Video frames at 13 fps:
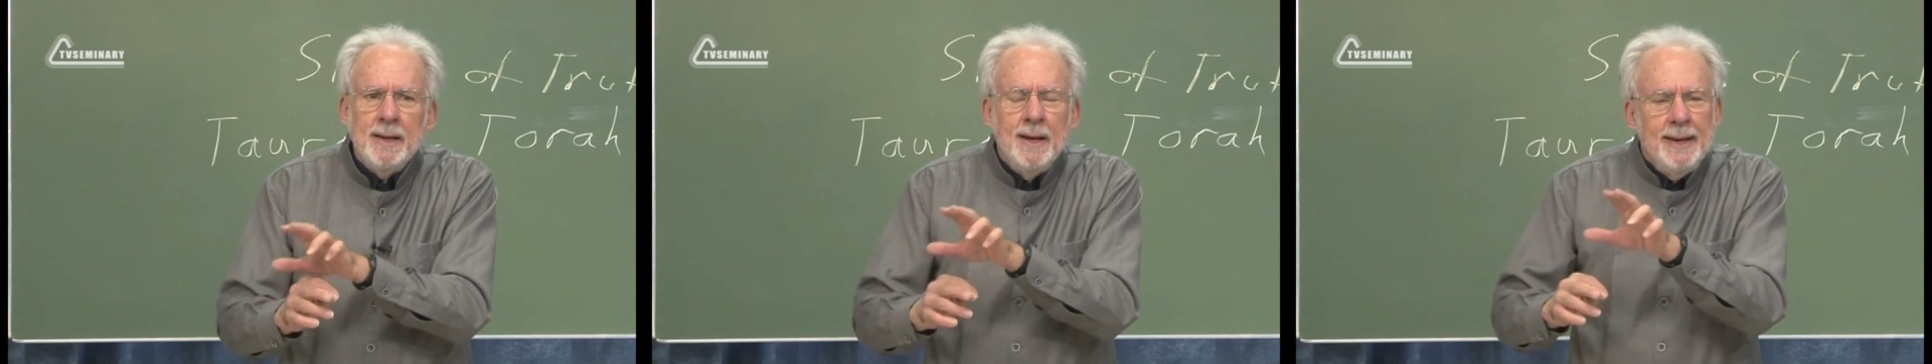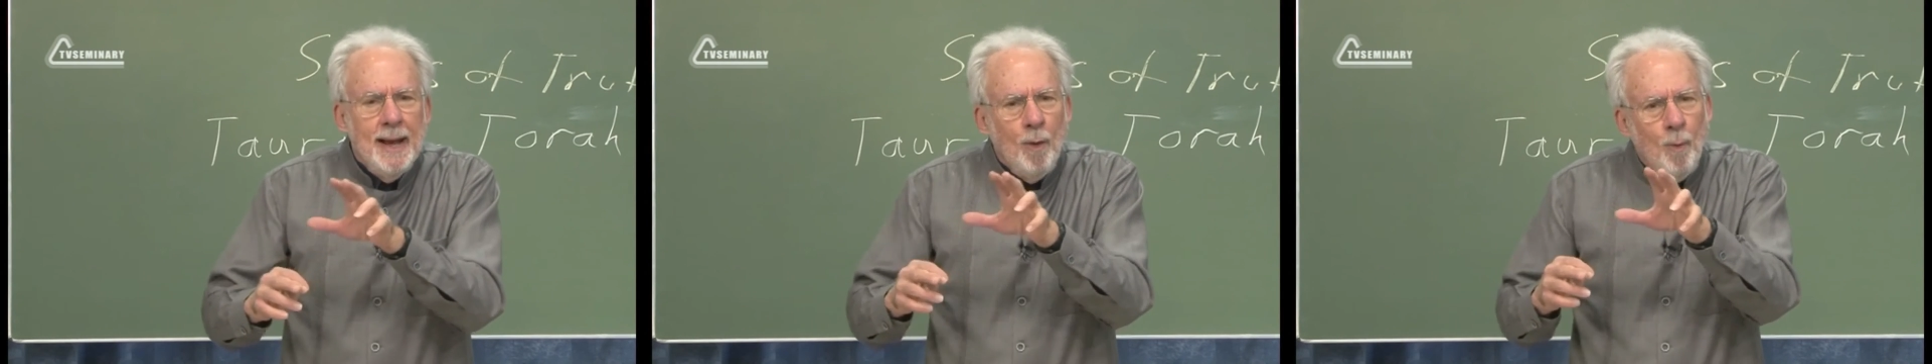
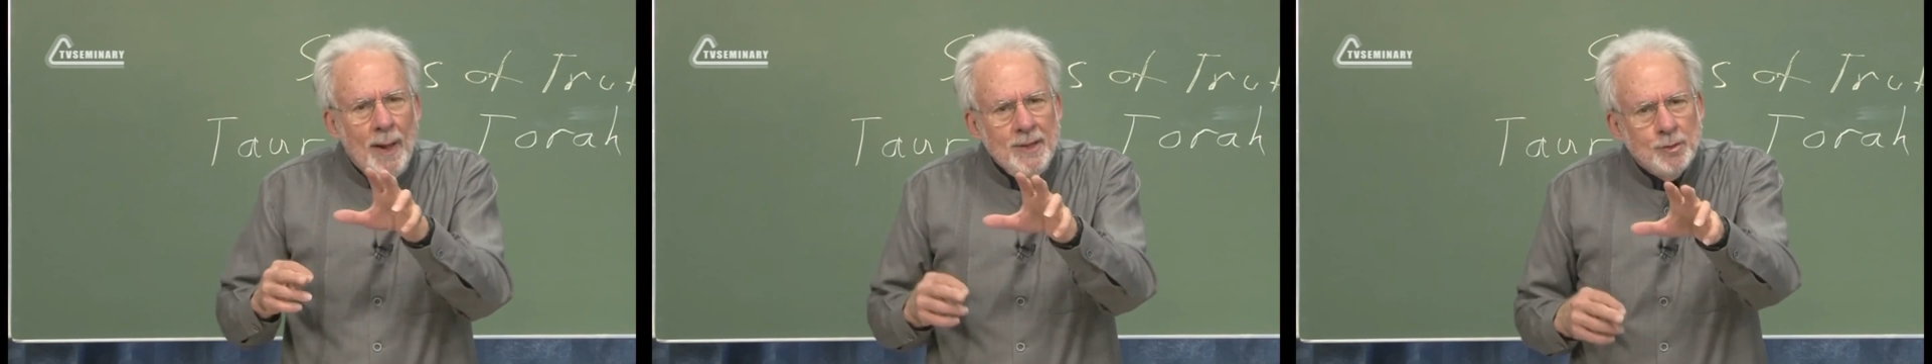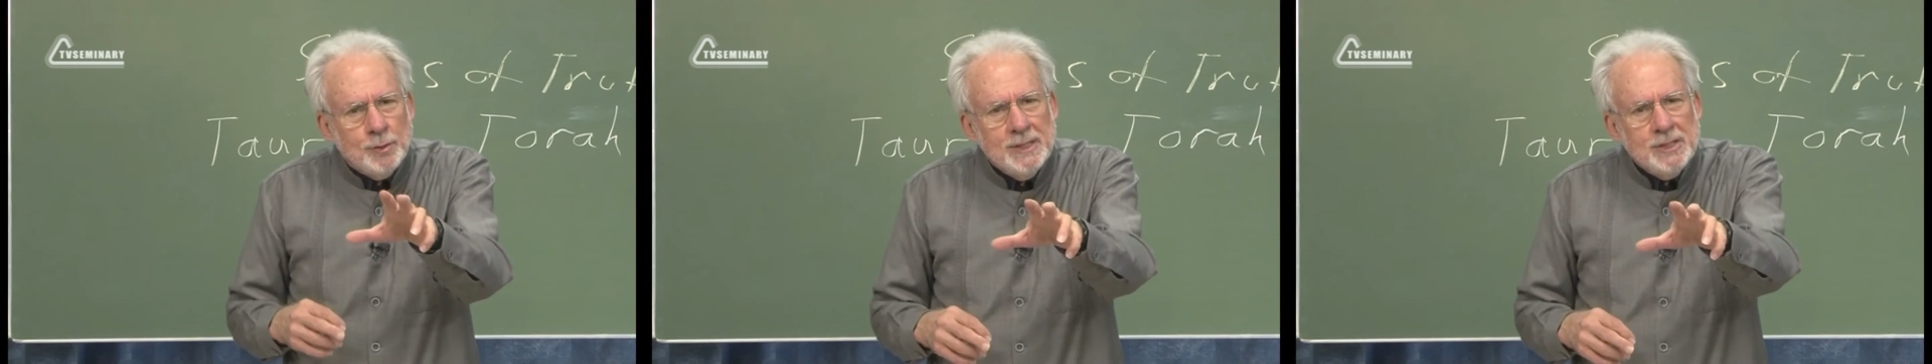Now, when
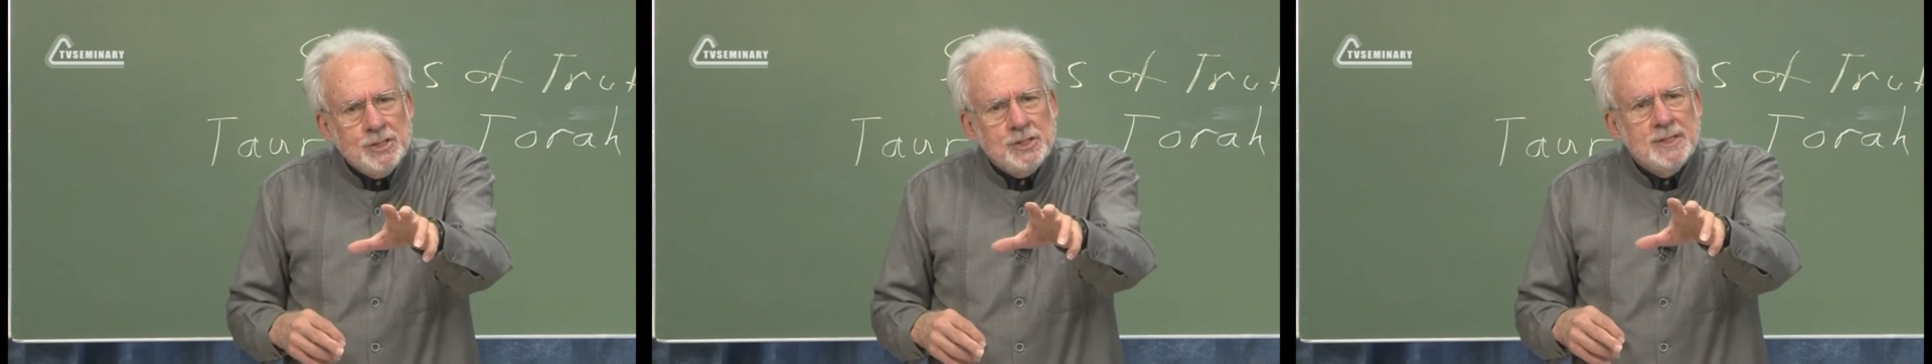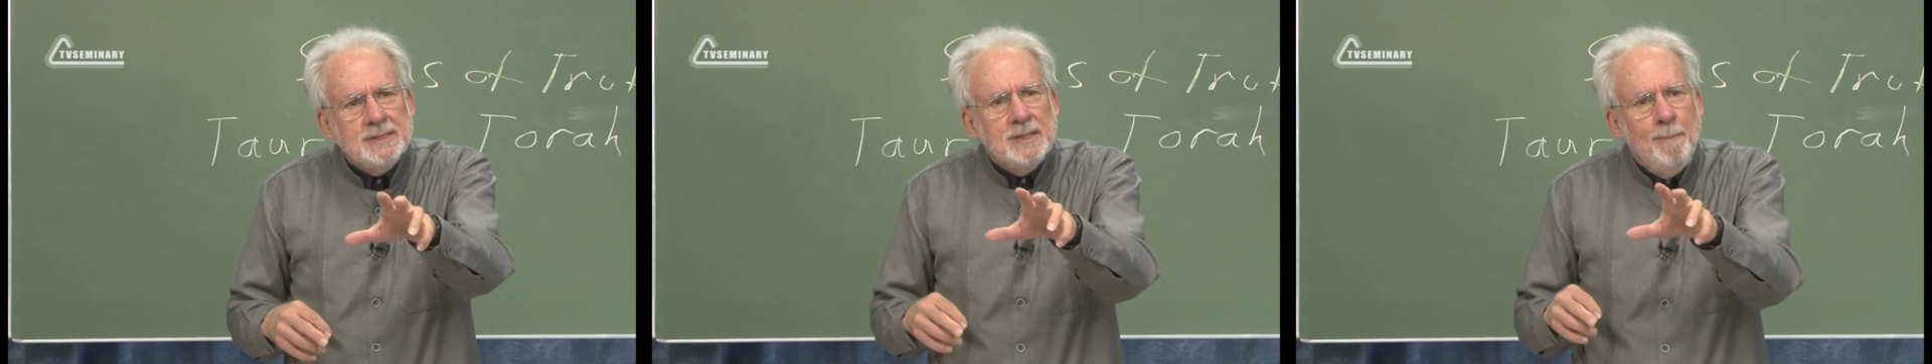
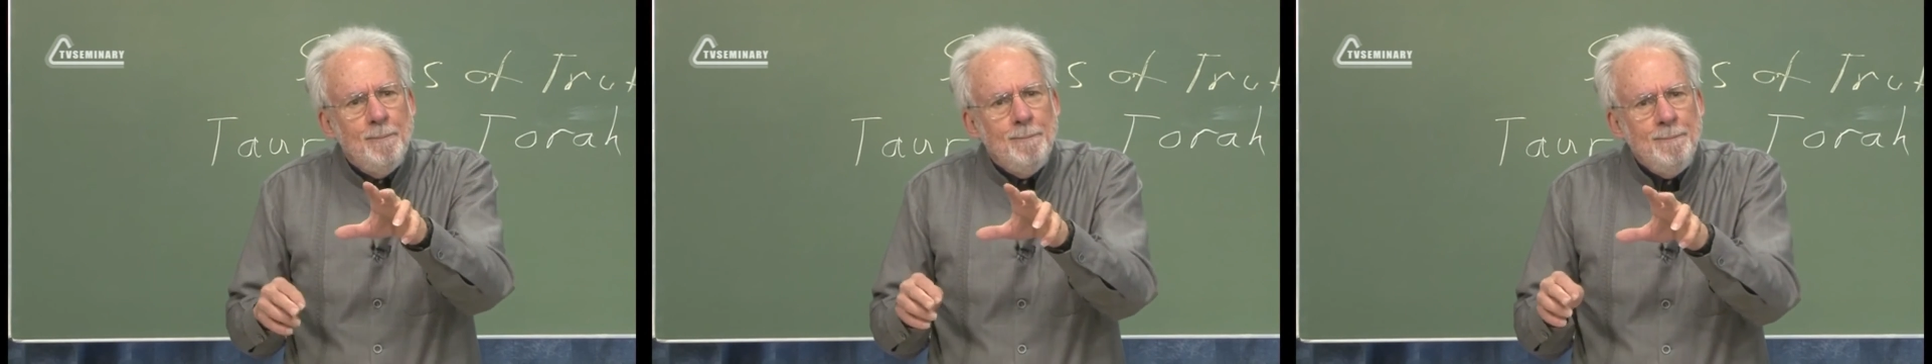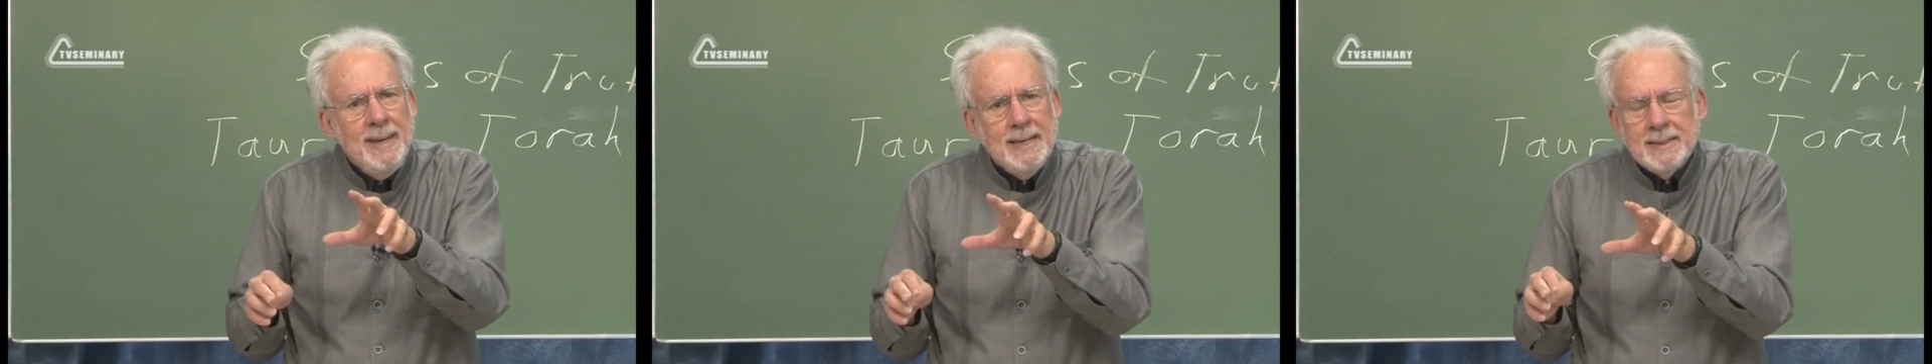Christians
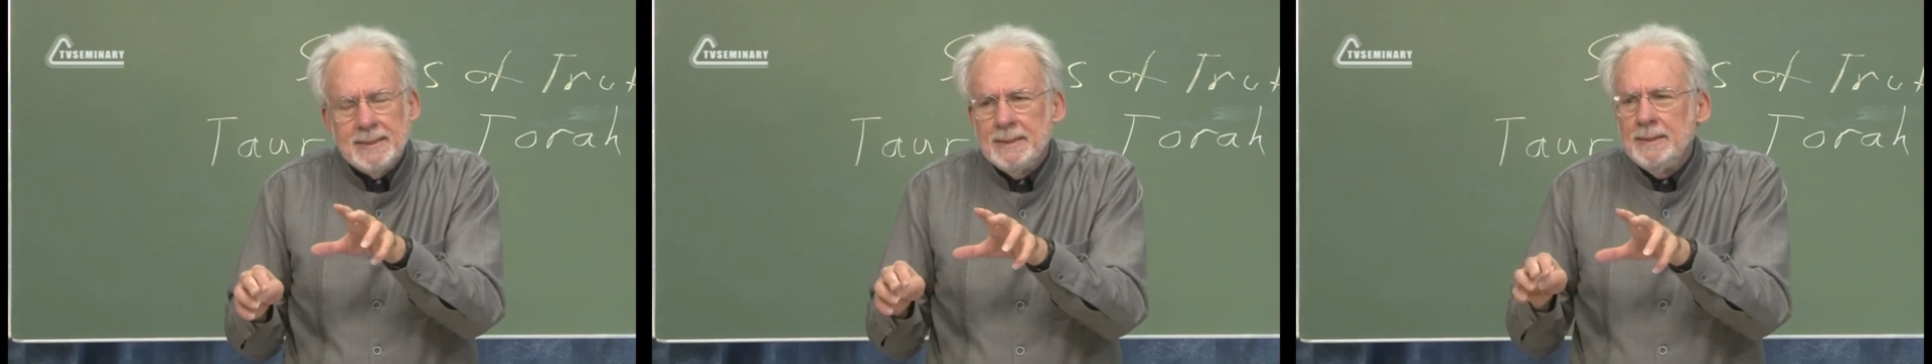meet